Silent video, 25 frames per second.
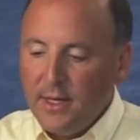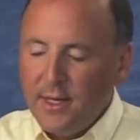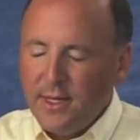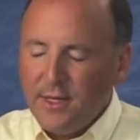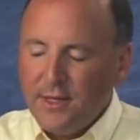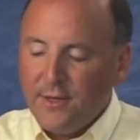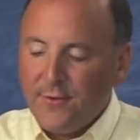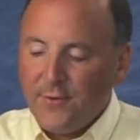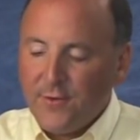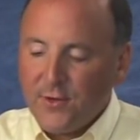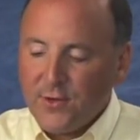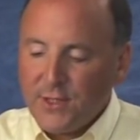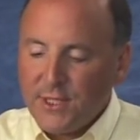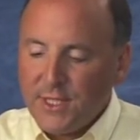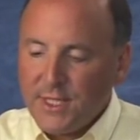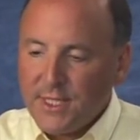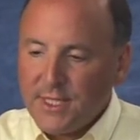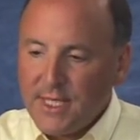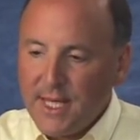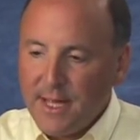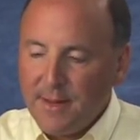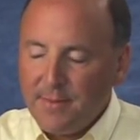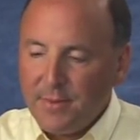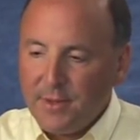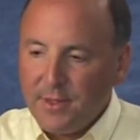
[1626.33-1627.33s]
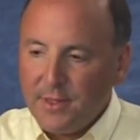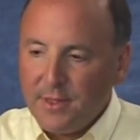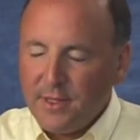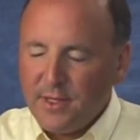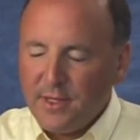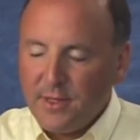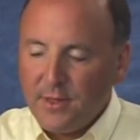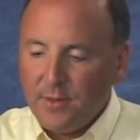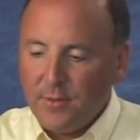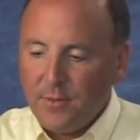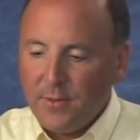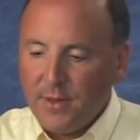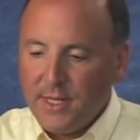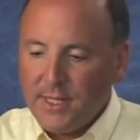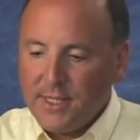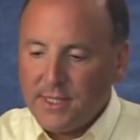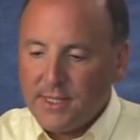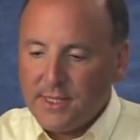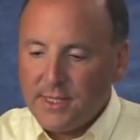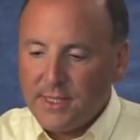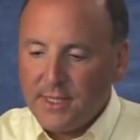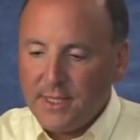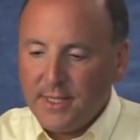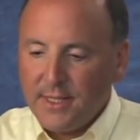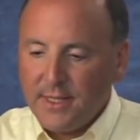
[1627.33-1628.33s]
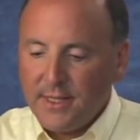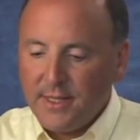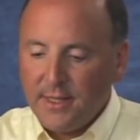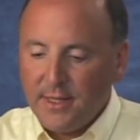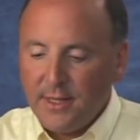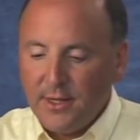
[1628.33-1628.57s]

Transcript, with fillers: The first example was uh,